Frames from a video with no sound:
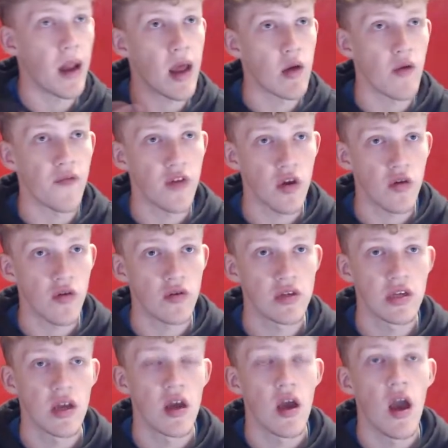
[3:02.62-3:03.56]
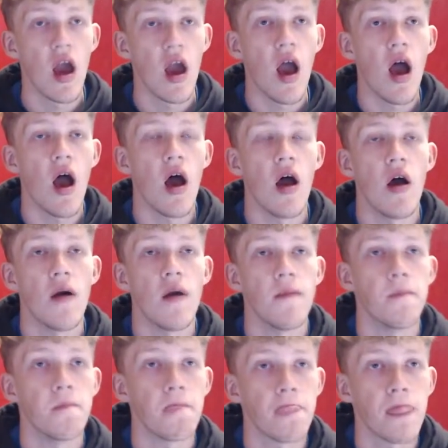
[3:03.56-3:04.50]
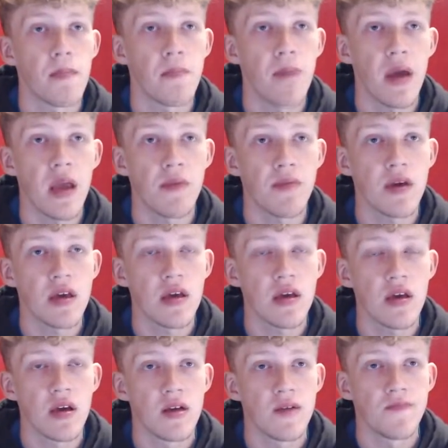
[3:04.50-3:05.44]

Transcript: reviews. Um, maybe